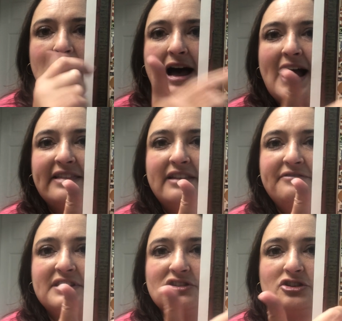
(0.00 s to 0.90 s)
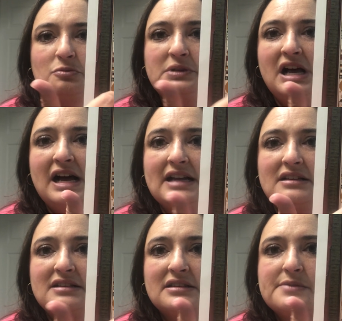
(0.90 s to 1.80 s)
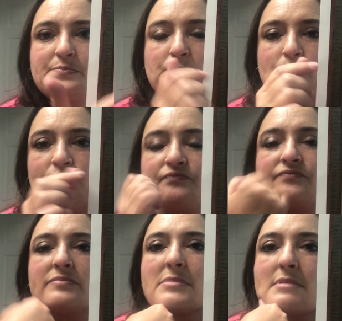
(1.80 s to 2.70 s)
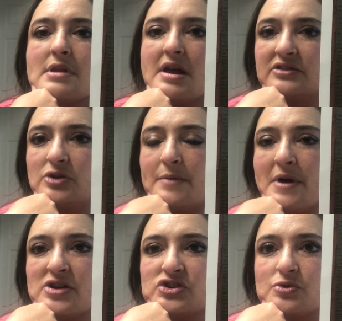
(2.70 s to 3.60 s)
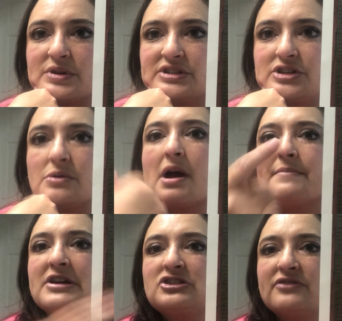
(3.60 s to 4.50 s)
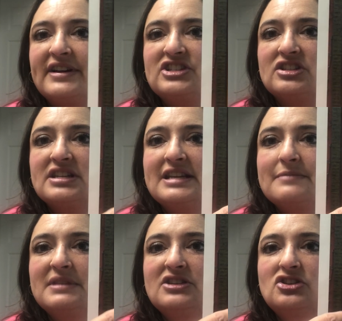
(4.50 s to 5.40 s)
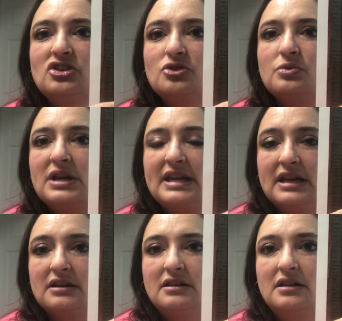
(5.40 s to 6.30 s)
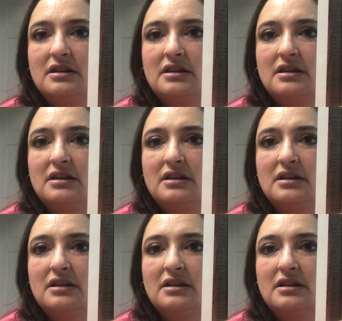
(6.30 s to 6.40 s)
I love these two blocks, and so I'm not sure what to do. I'm not sure if I should keep these two in,